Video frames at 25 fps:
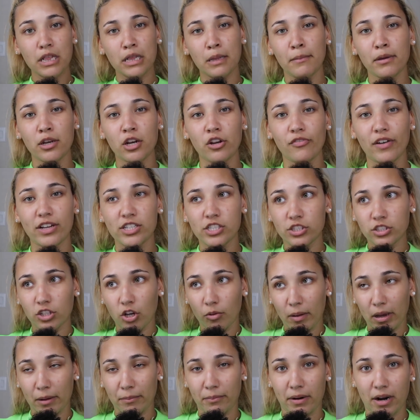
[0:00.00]
let me know if I should just
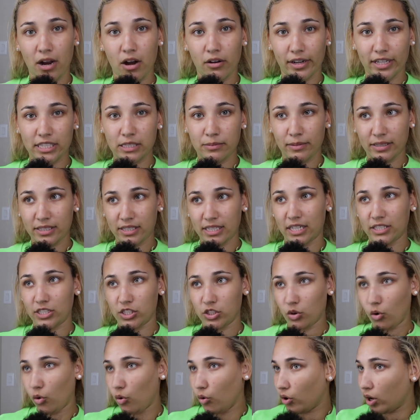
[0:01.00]
go back brown, get some
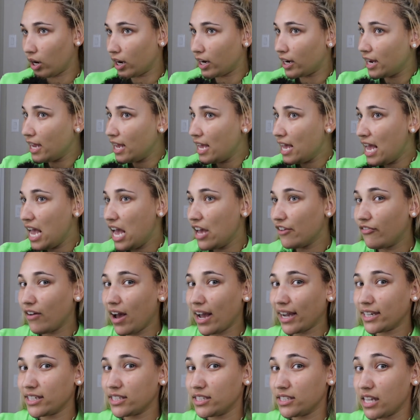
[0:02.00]
extensions, or if
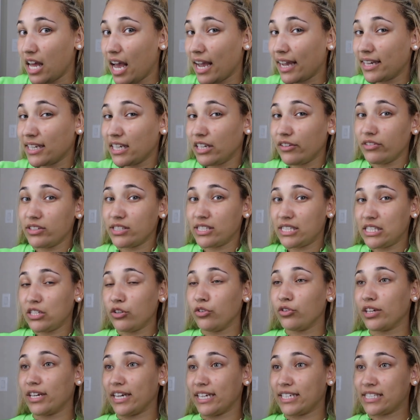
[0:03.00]
I could even
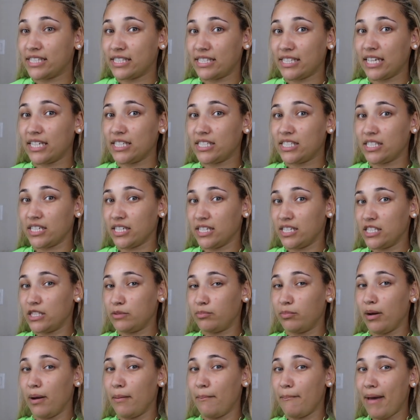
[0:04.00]
still get
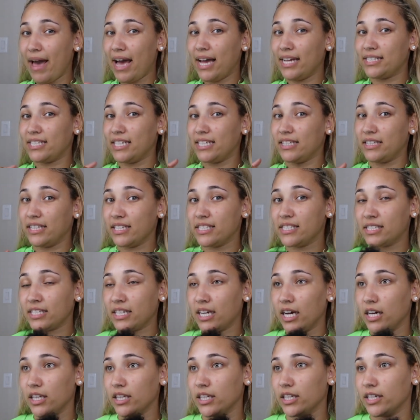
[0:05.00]
extensions but match this
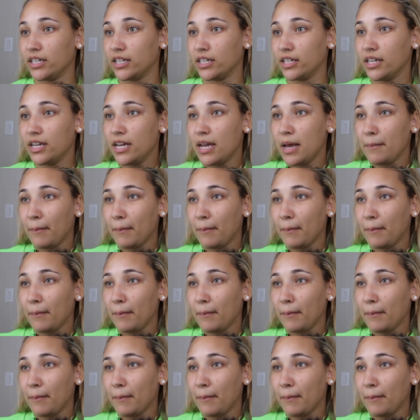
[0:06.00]
color.